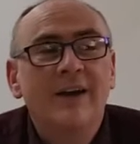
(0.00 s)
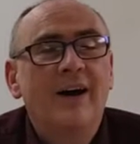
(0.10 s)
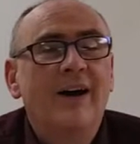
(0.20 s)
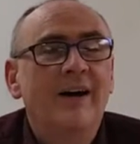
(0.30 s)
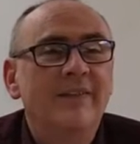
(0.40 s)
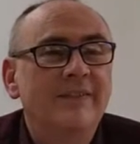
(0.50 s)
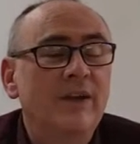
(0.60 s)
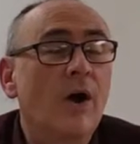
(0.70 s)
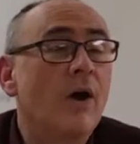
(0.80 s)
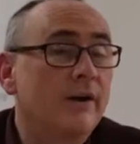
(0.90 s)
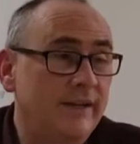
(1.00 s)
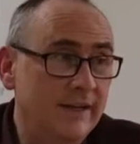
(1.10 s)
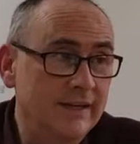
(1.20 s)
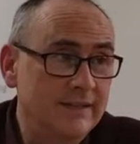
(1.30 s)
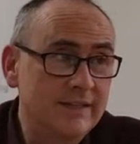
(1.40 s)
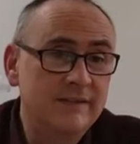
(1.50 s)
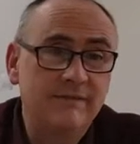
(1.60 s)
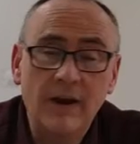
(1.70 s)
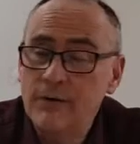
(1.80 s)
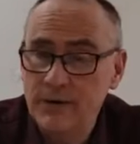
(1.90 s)
Uh, the audience is
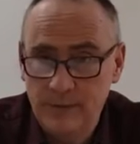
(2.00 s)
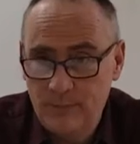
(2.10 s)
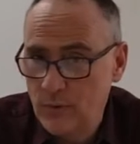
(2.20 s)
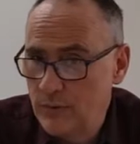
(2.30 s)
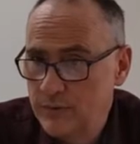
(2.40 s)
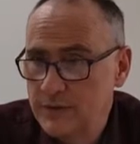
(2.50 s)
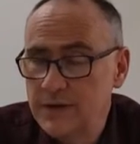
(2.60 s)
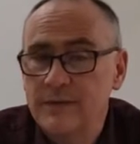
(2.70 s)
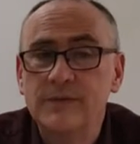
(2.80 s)
very important.